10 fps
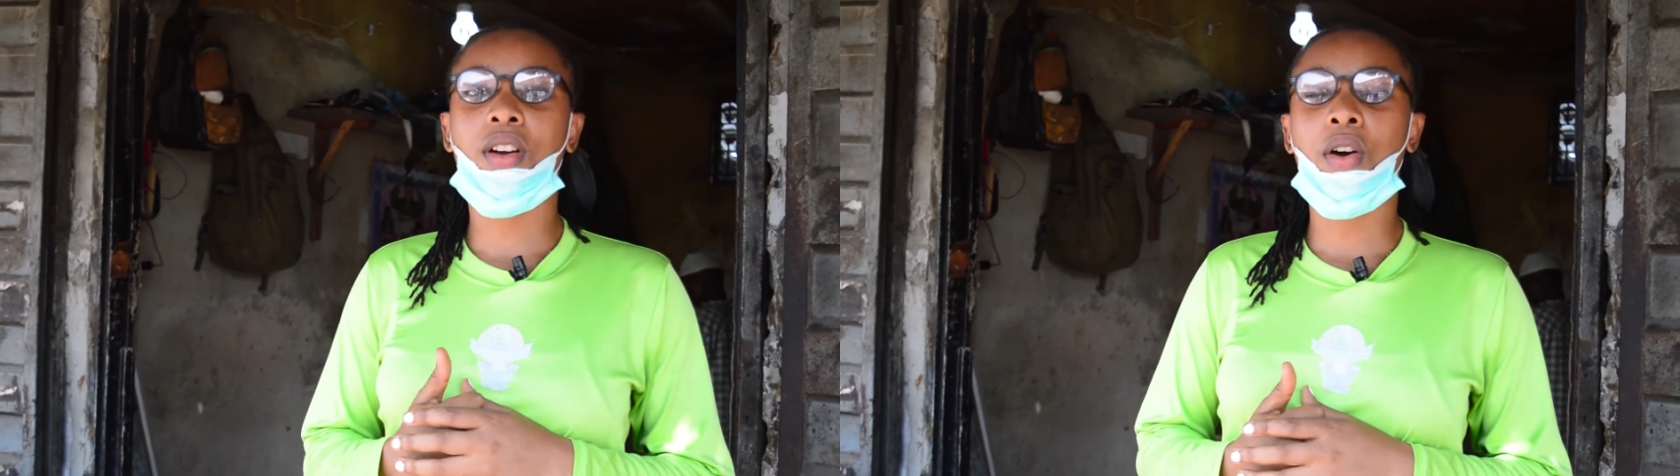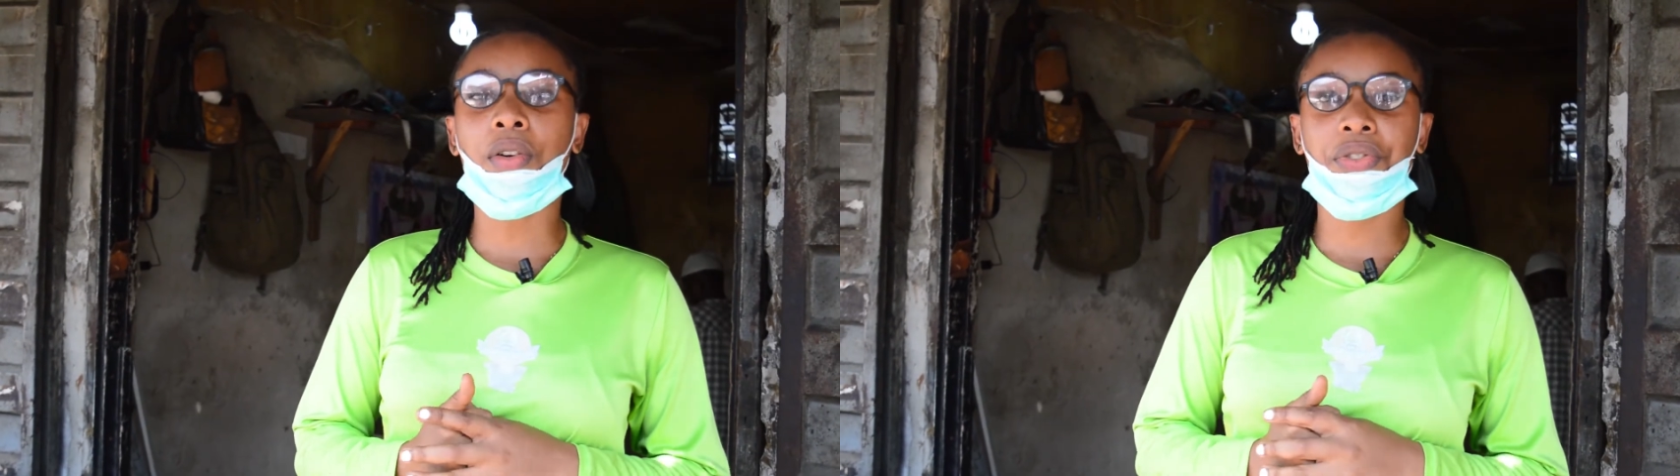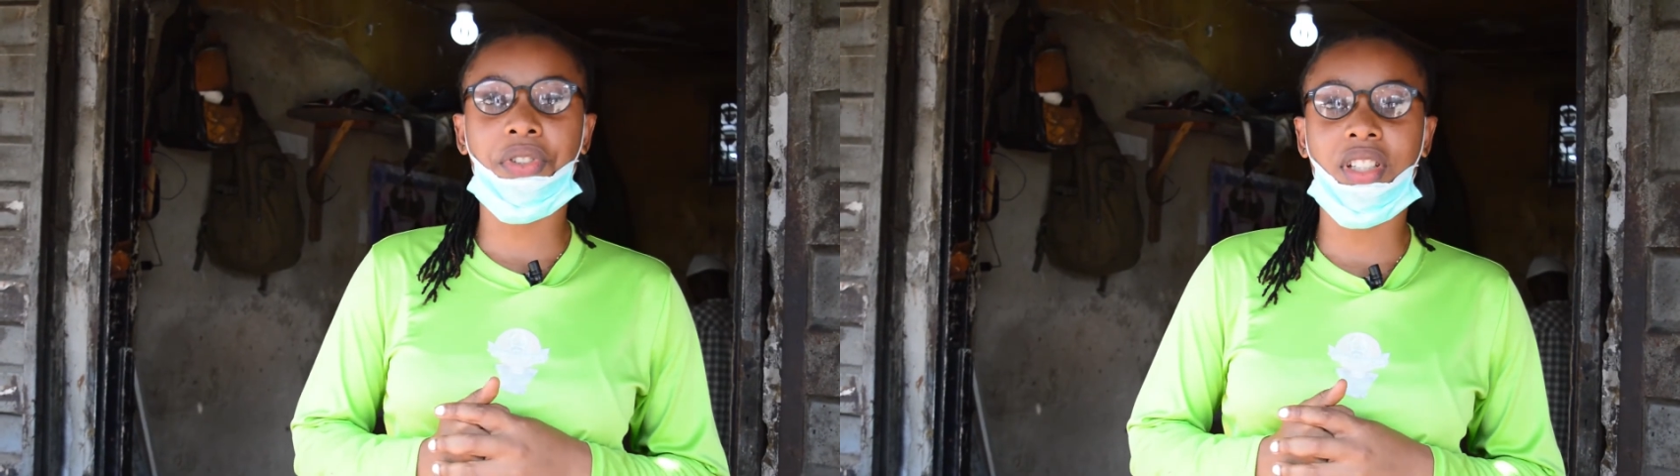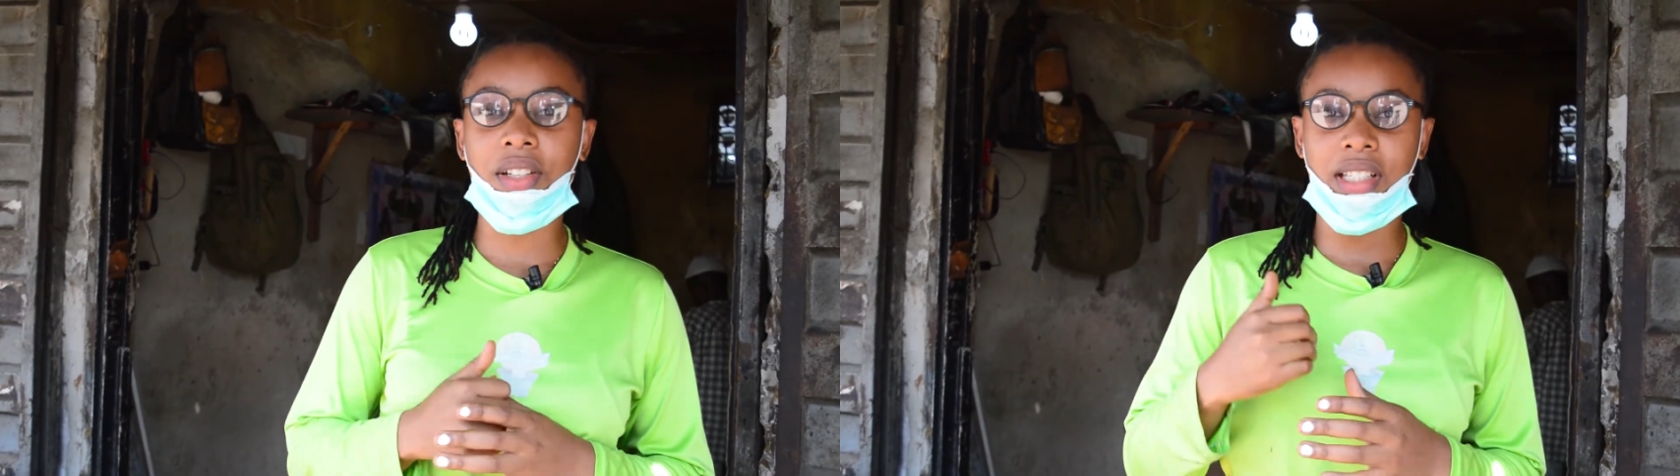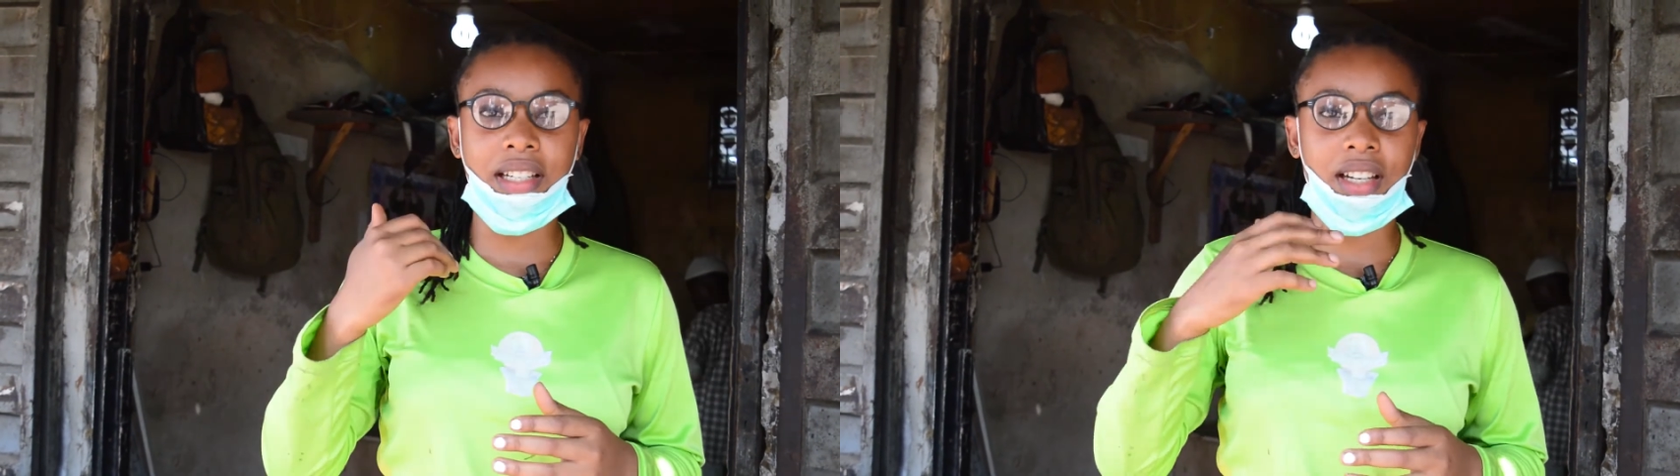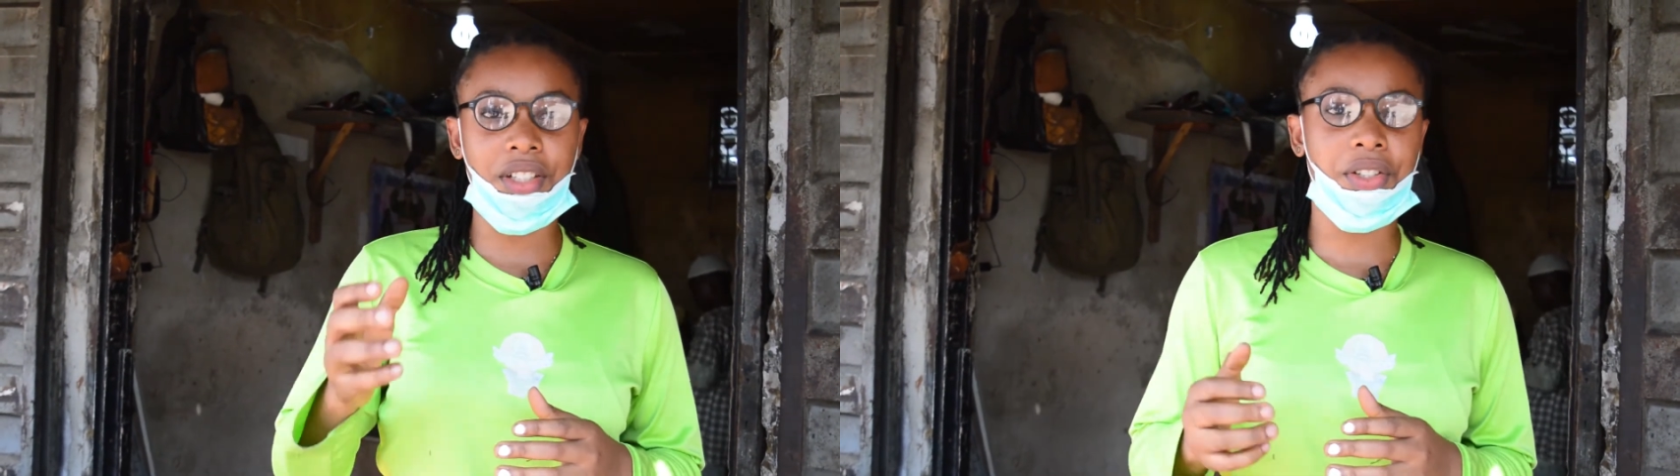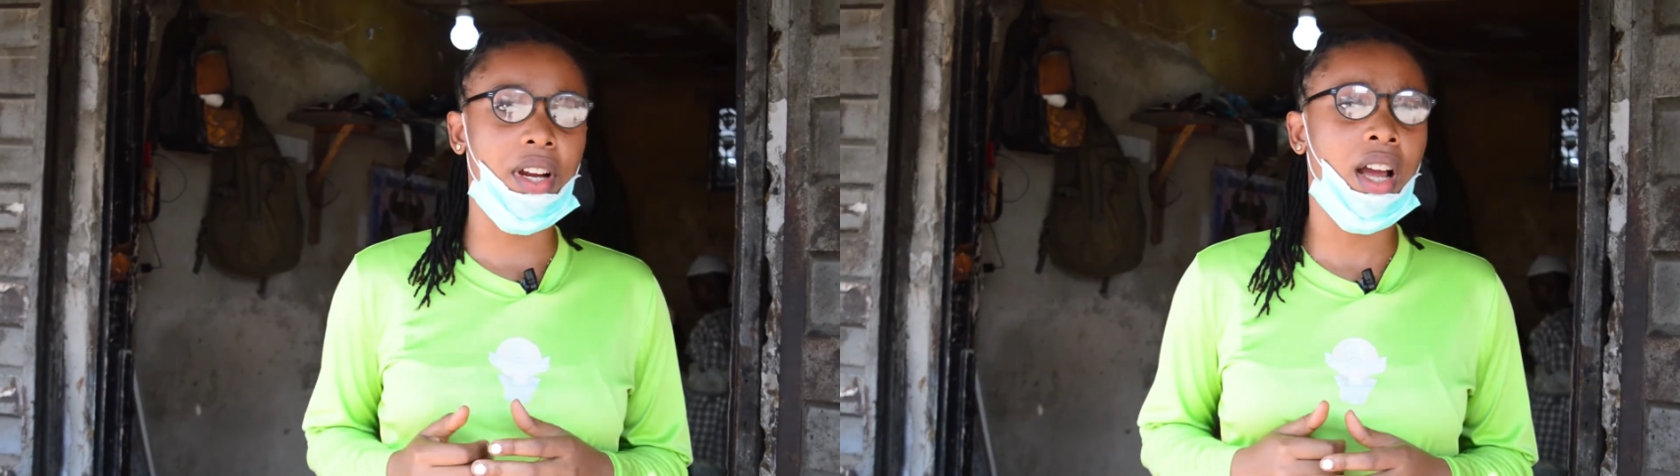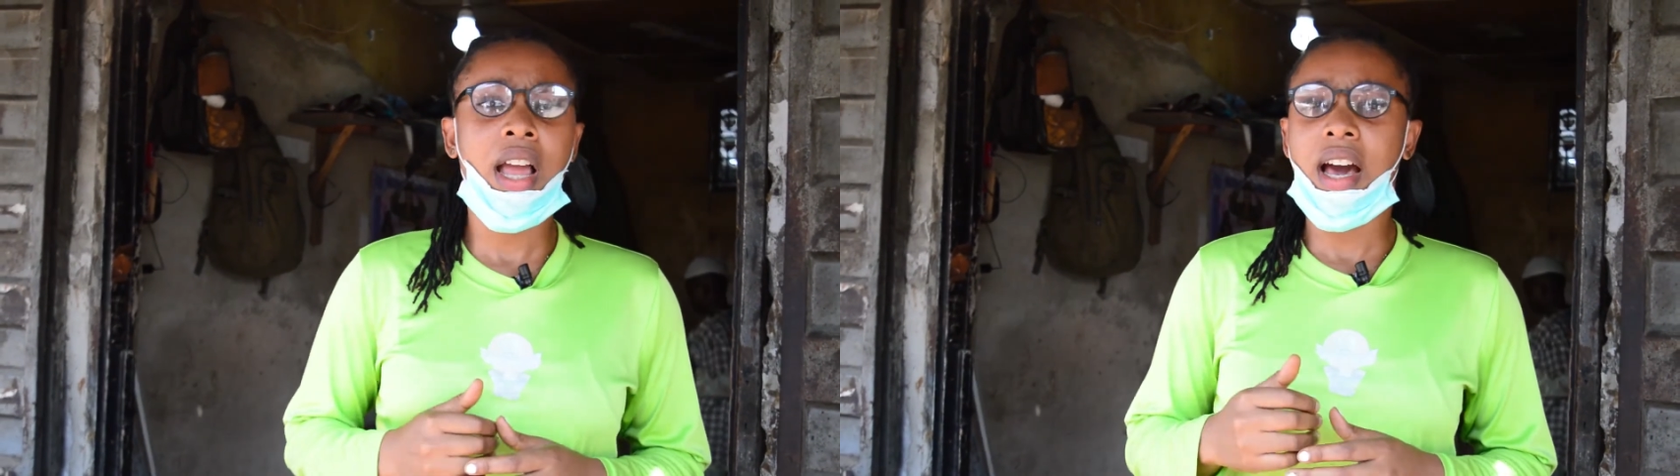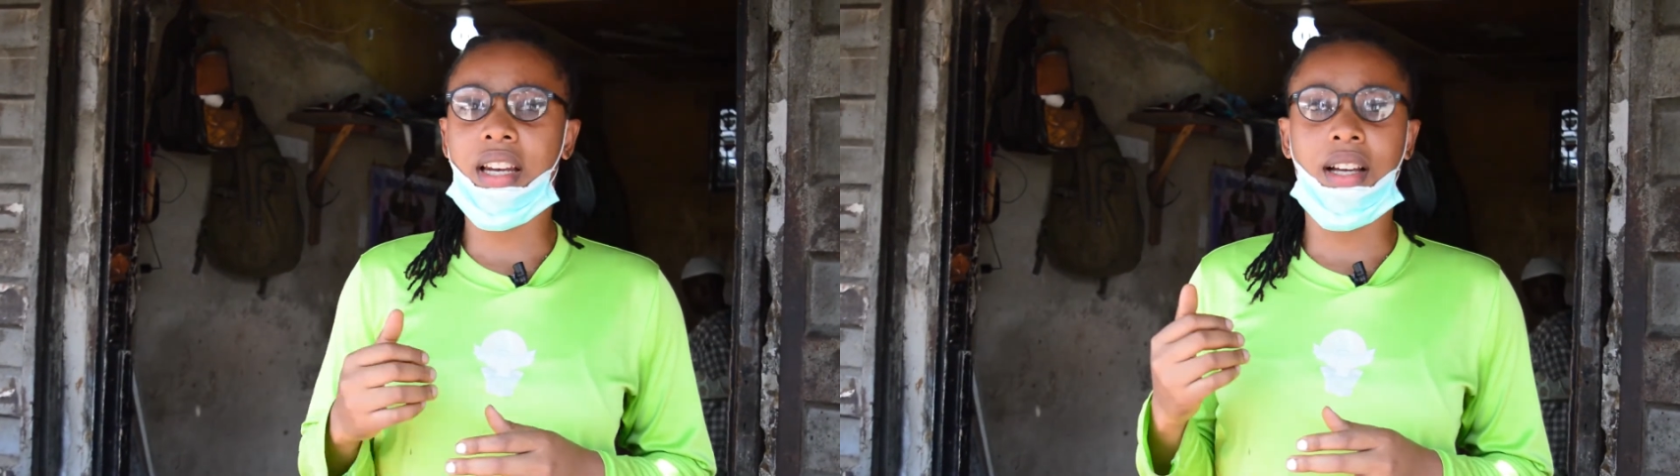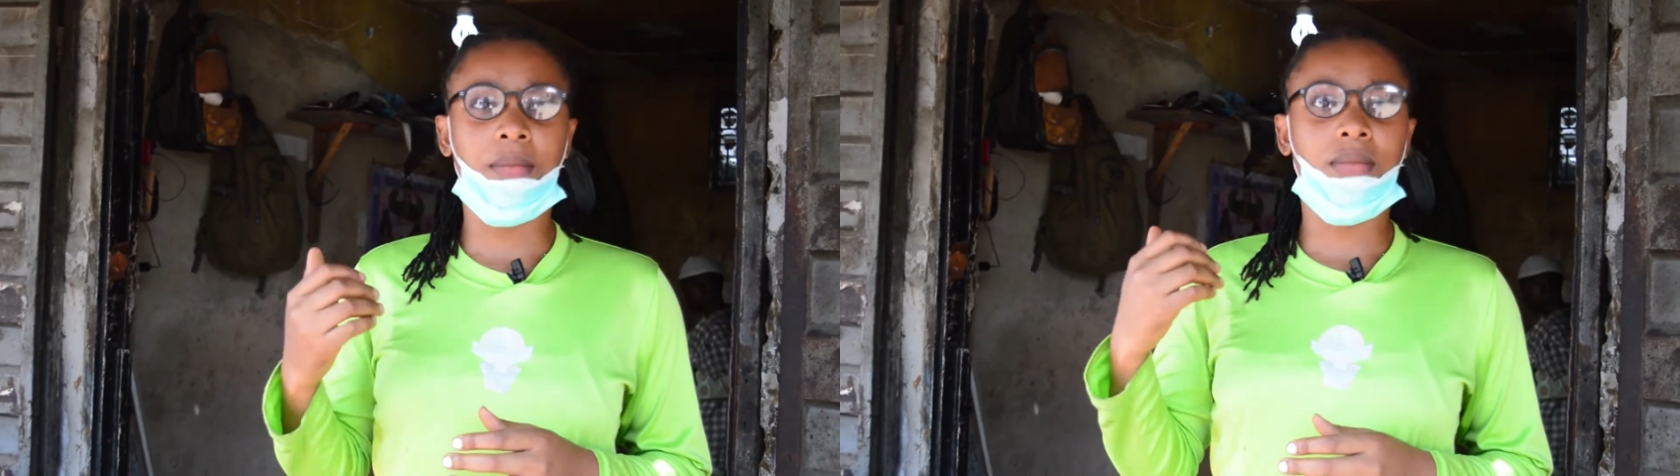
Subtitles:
countries outside Nigeria, and I'm